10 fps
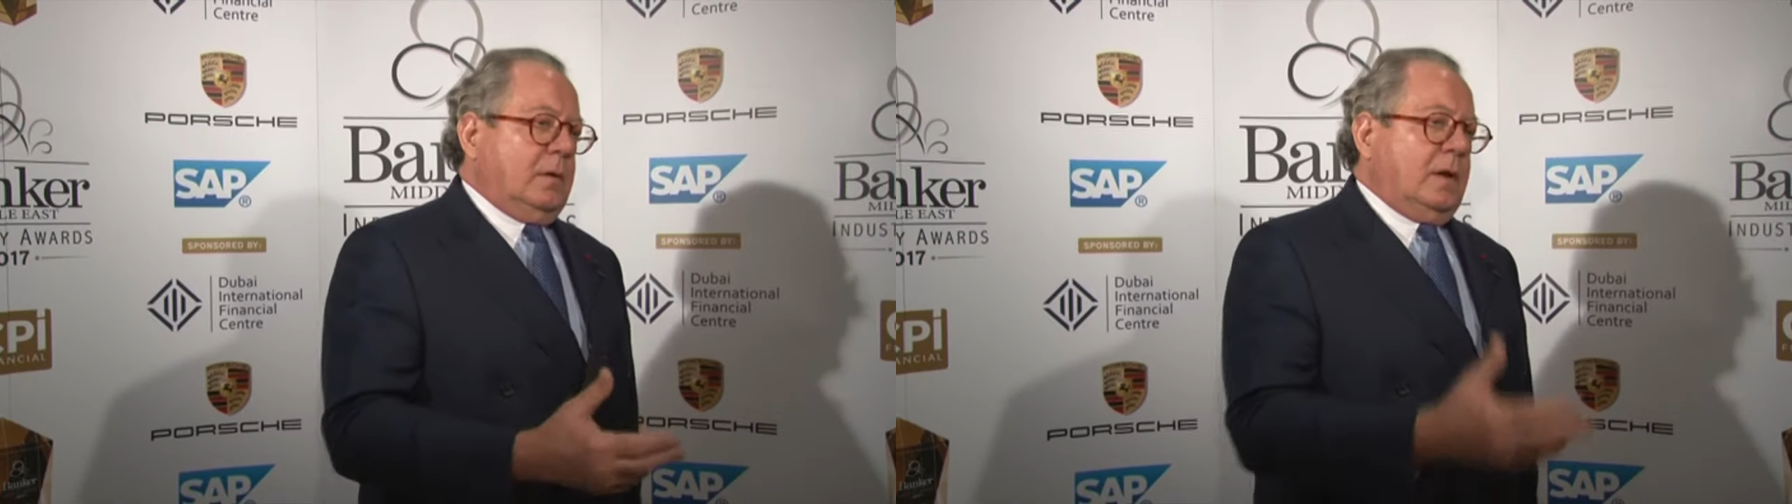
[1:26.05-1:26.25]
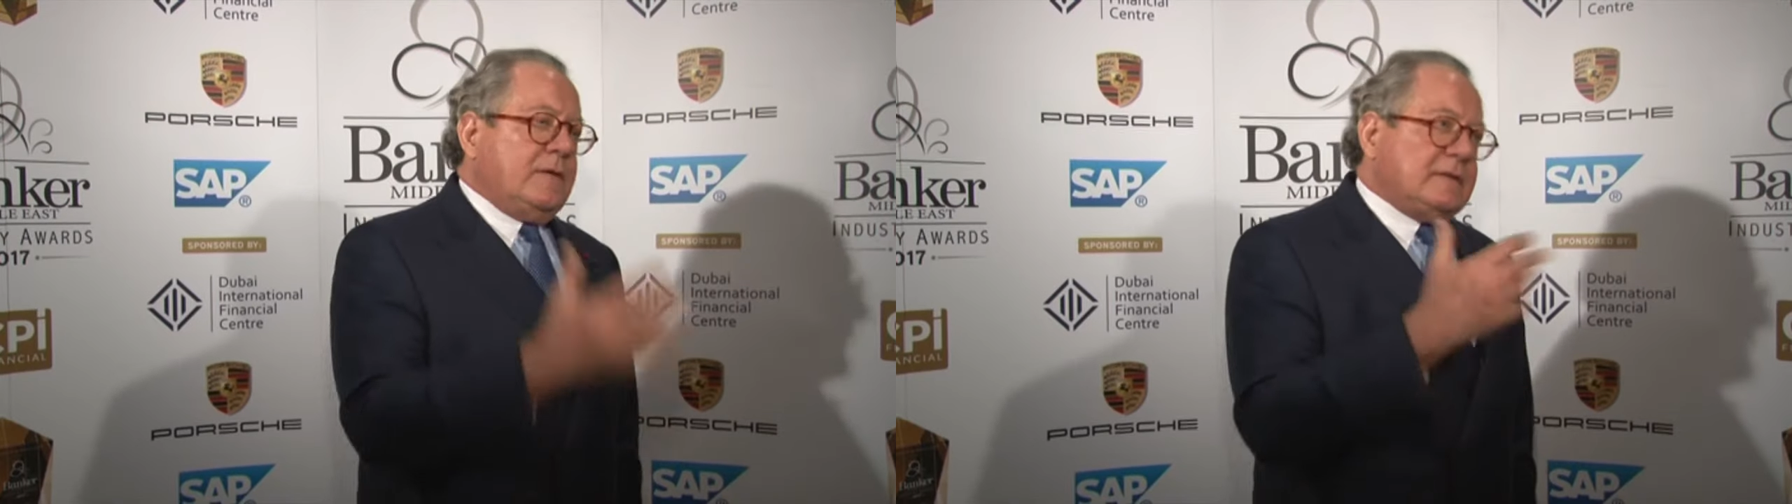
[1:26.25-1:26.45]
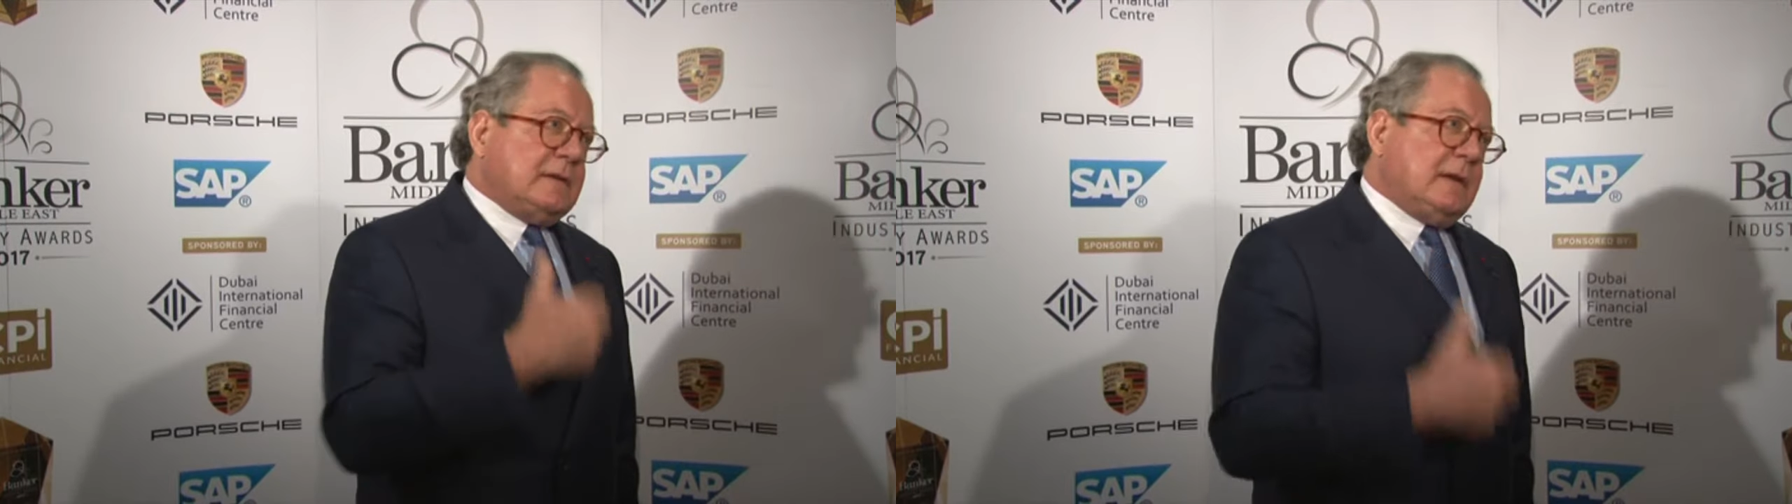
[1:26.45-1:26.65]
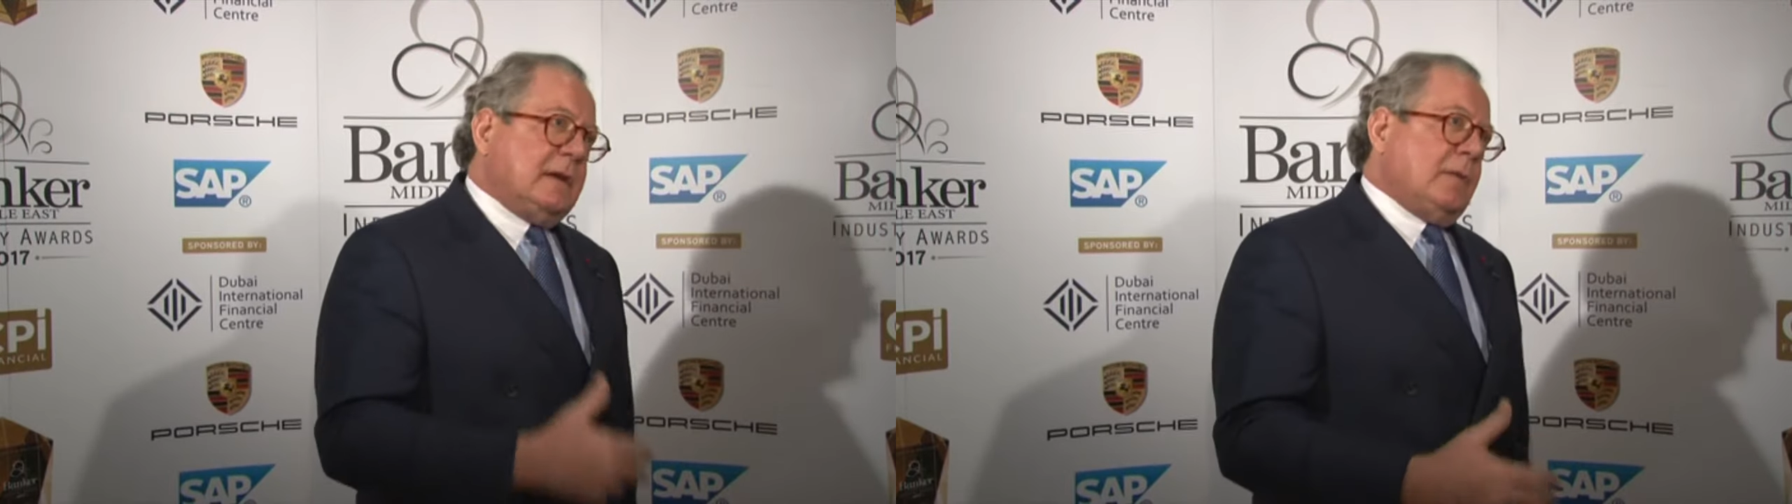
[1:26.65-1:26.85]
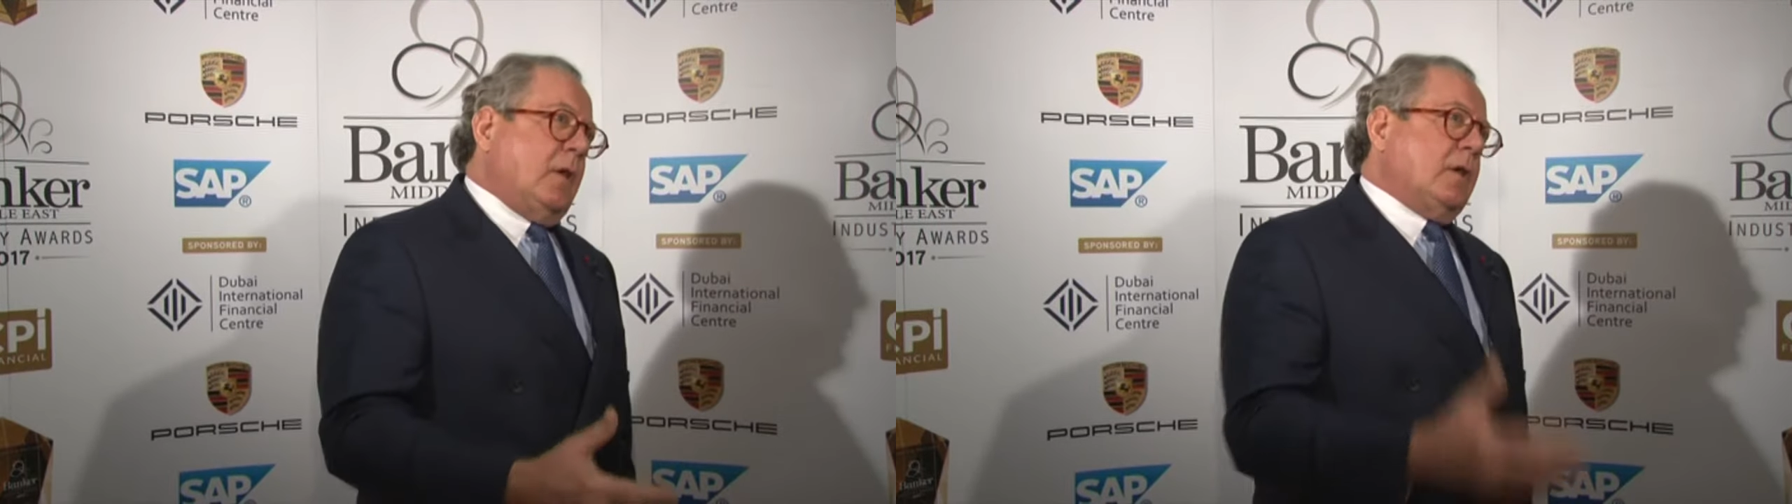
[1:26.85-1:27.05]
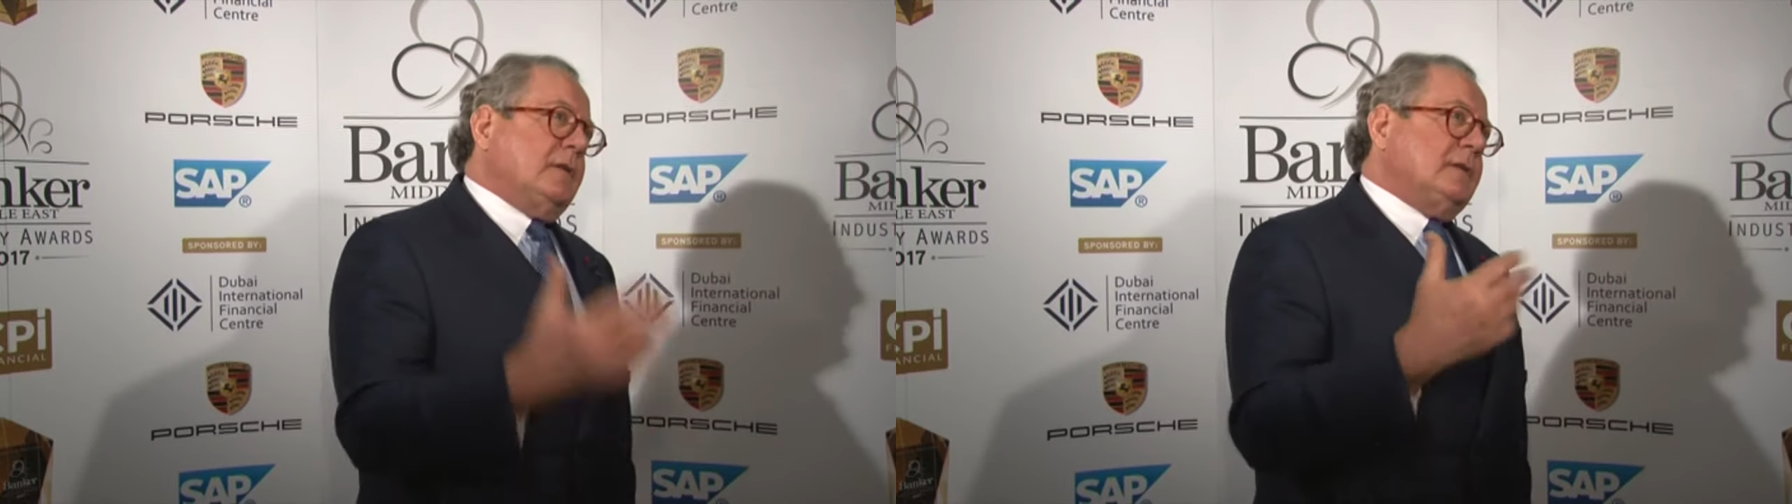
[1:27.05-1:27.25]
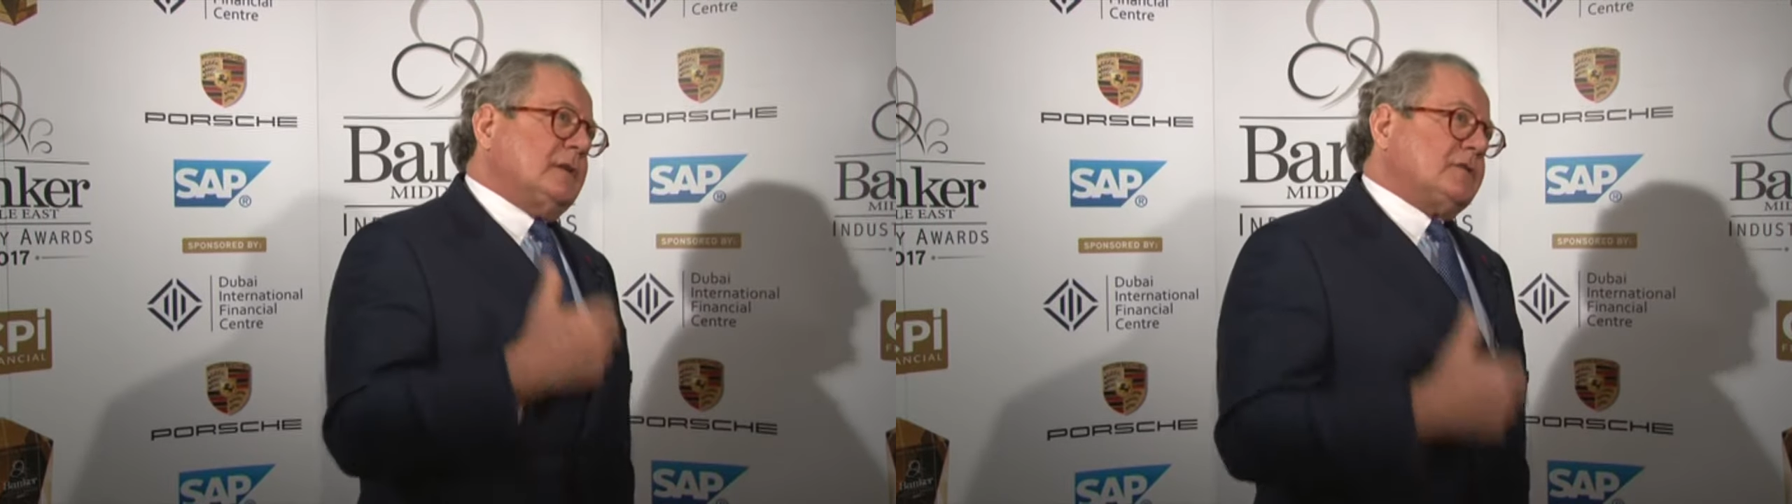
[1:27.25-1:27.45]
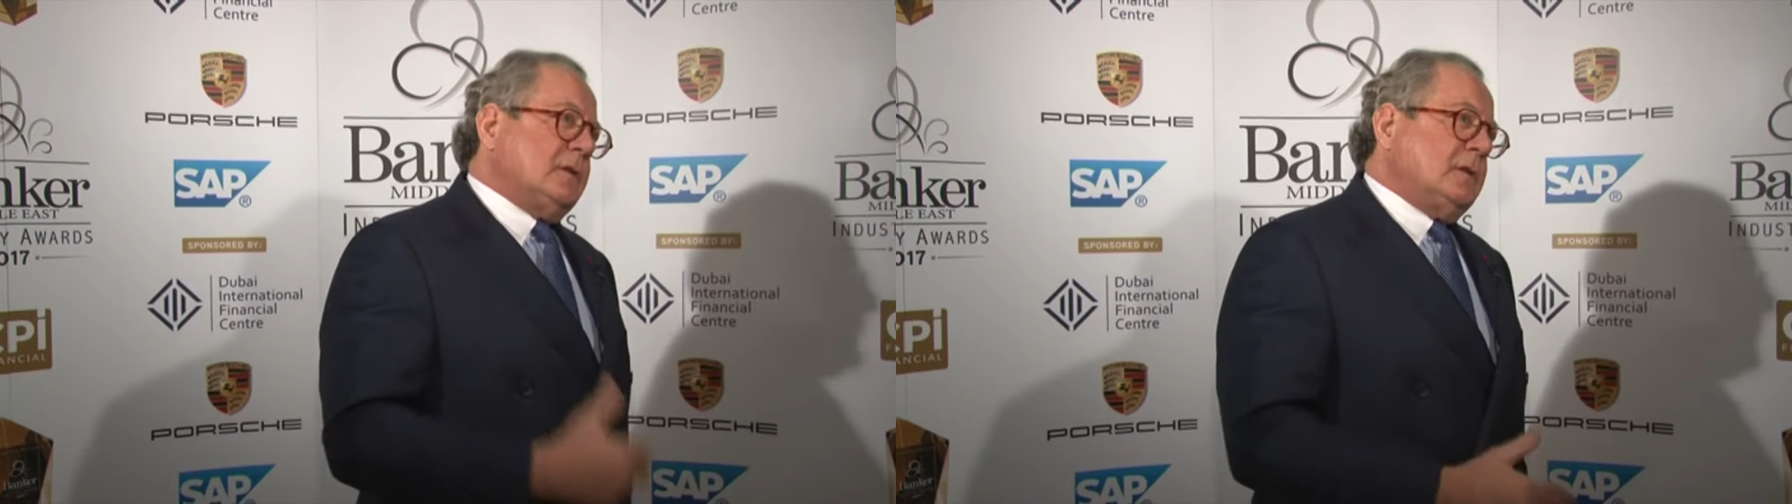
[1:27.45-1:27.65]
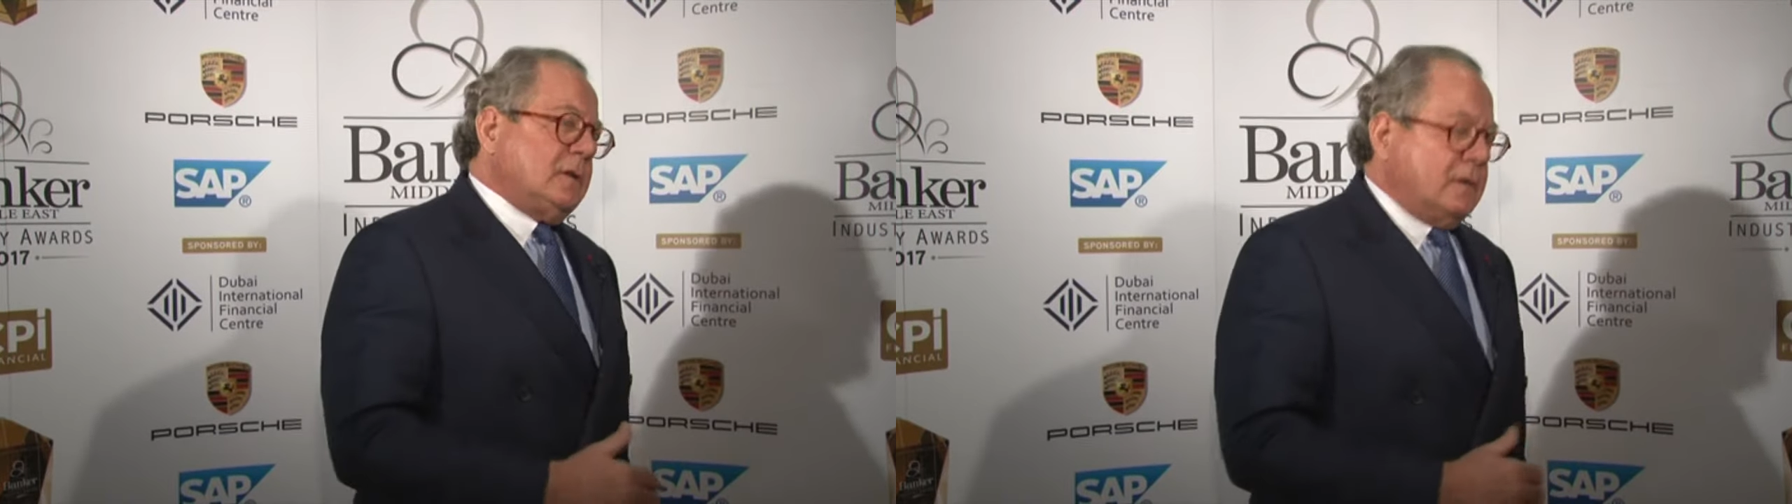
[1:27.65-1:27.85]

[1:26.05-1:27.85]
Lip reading: revisiting our organization,